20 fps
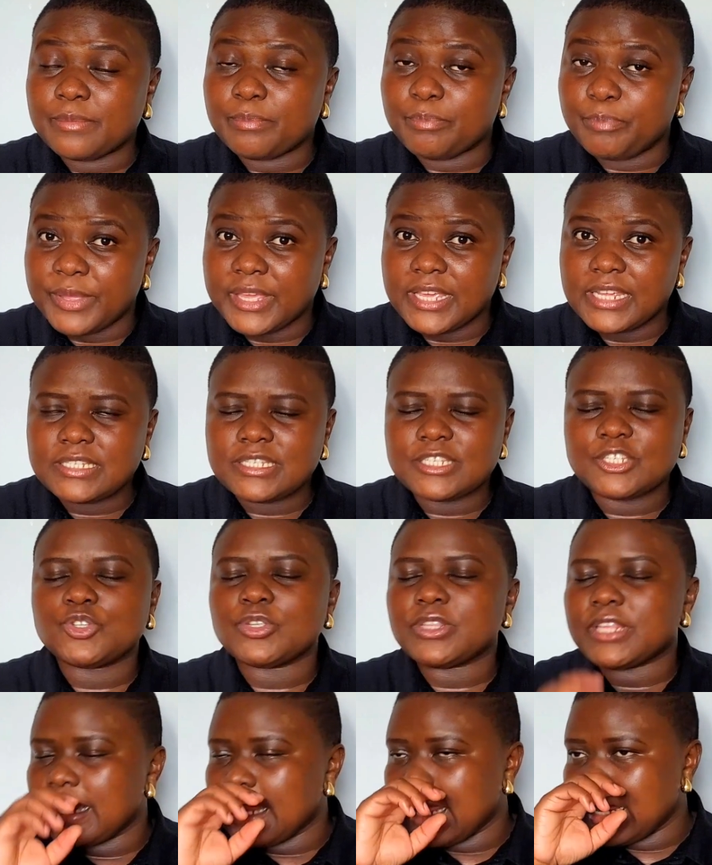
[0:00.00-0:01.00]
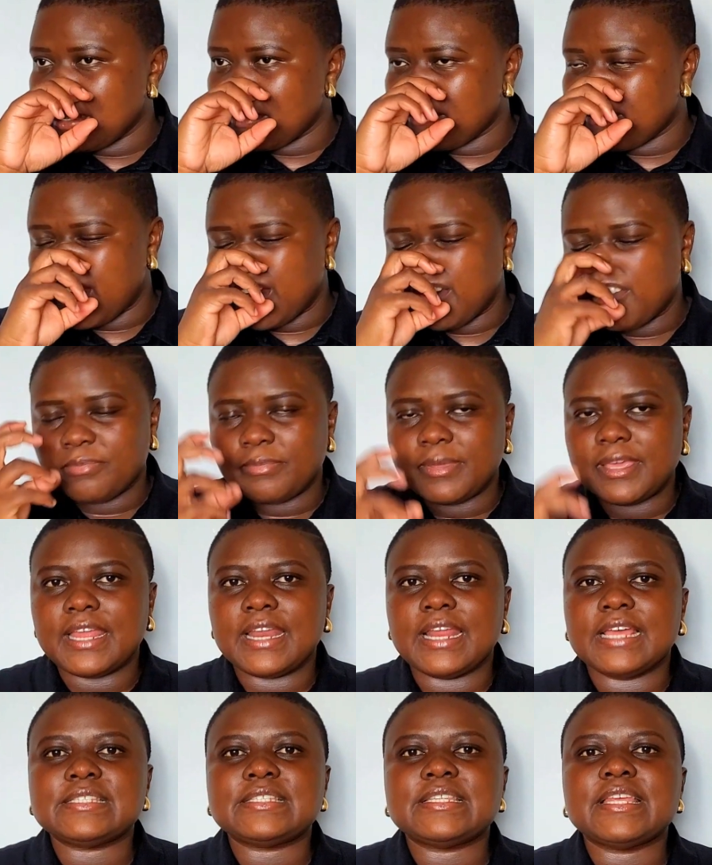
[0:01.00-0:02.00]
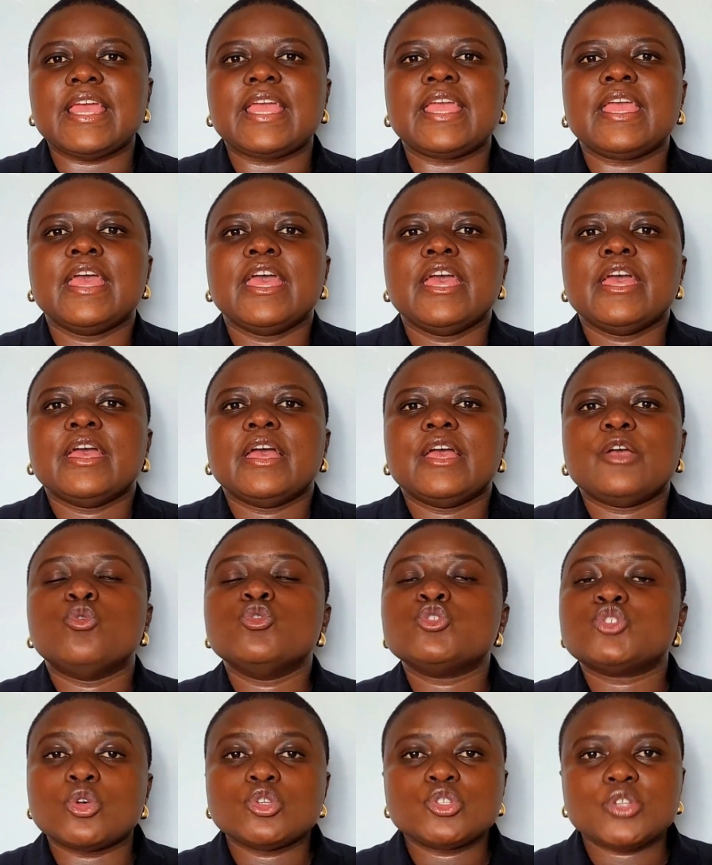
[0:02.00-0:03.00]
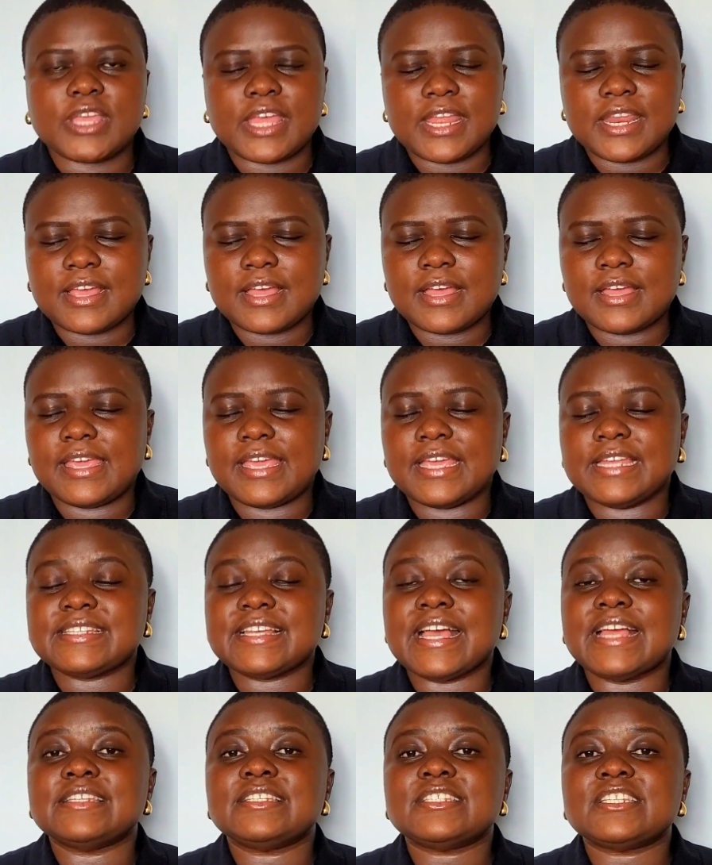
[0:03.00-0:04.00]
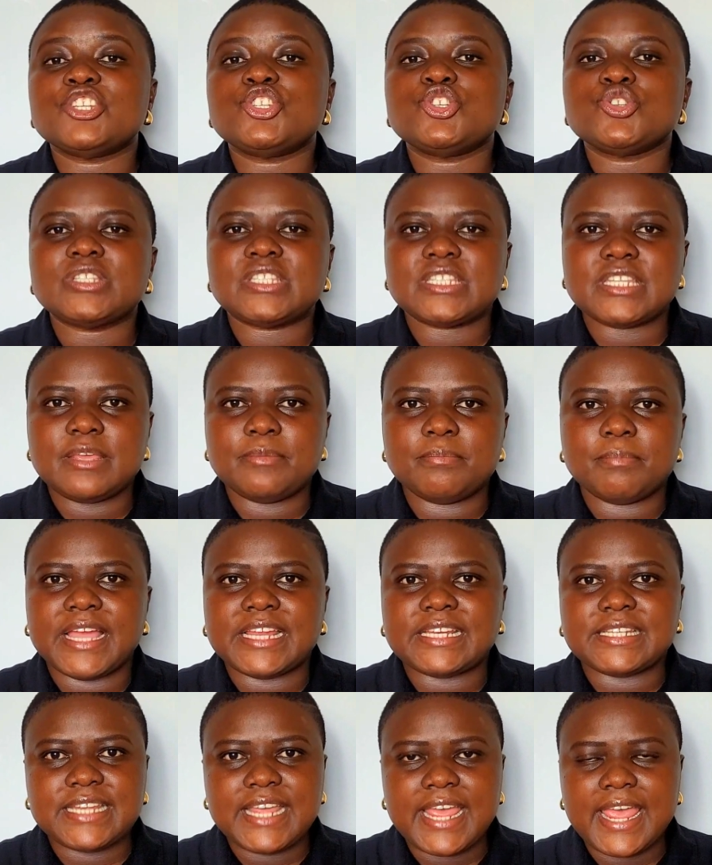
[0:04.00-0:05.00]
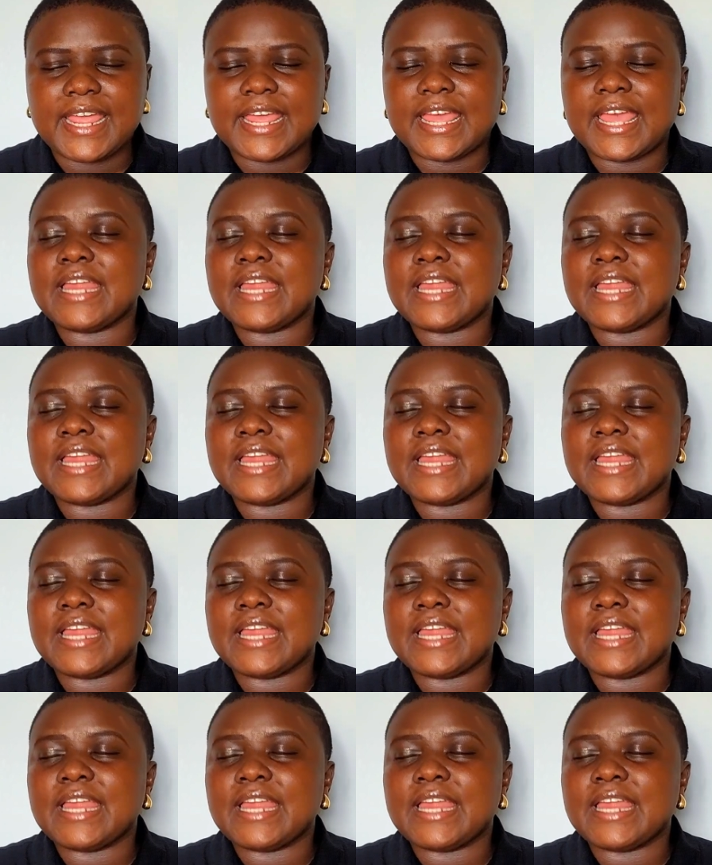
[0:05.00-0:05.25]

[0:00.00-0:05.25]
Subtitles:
a bit to the lady in front of me and I say, who's also getting her hair done, did you see my tech?